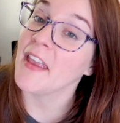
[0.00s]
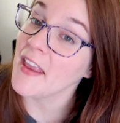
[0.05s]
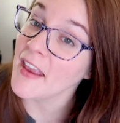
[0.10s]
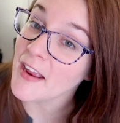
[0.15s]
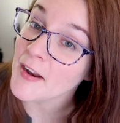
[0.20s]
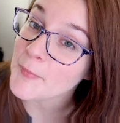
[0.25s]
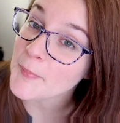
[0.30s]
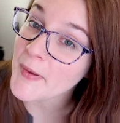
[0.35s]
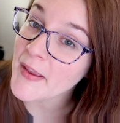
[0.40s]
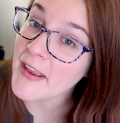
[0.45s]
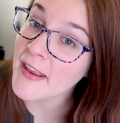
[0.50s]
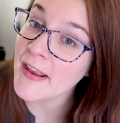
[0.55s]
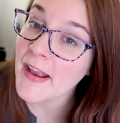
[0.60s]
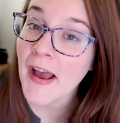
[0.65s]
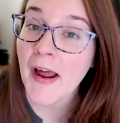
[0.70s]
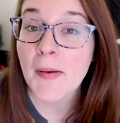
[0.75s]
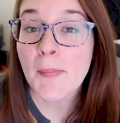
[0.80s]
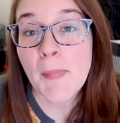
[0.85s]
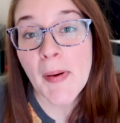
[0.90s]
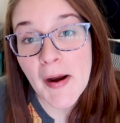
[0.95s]
can be
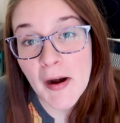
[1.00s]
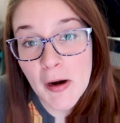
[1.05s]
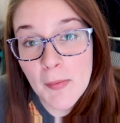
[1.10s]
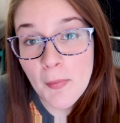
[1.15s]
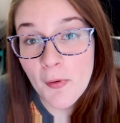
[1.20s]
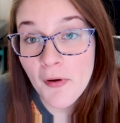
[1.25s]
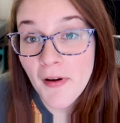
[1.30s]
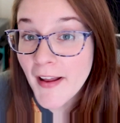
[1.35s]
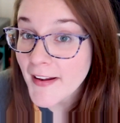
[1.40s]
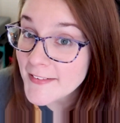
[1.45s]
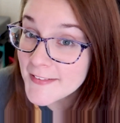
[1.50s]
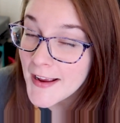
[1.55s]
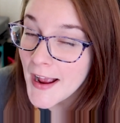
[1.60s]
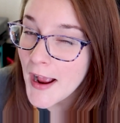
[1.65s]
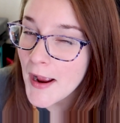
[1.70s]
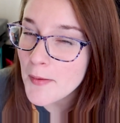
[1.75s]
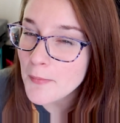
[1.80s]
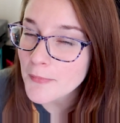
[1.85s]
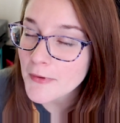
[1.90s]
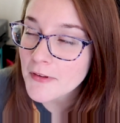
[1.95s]
unbearable at
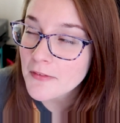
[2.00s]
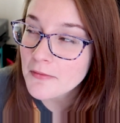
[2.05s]
times.